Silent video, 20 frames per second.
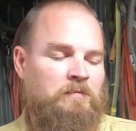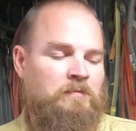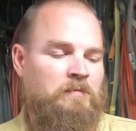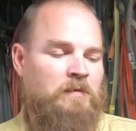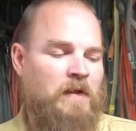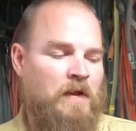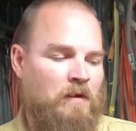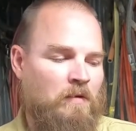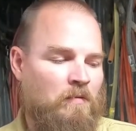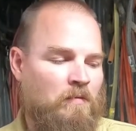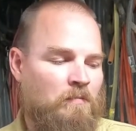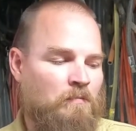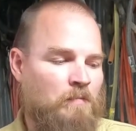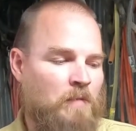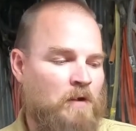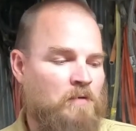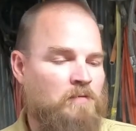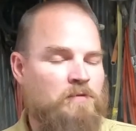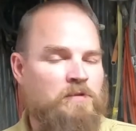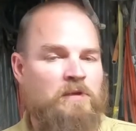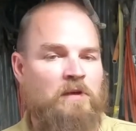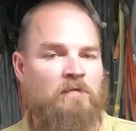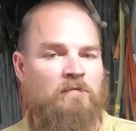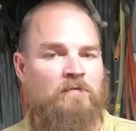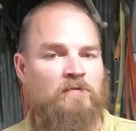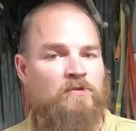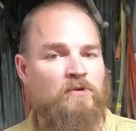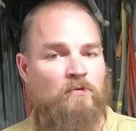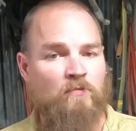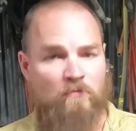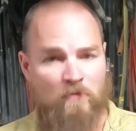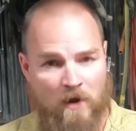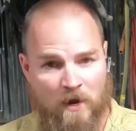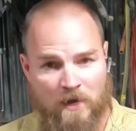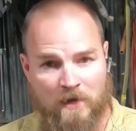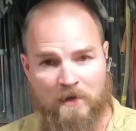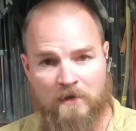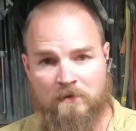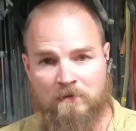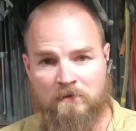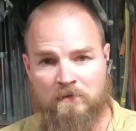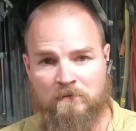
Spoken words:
Now, most of us are right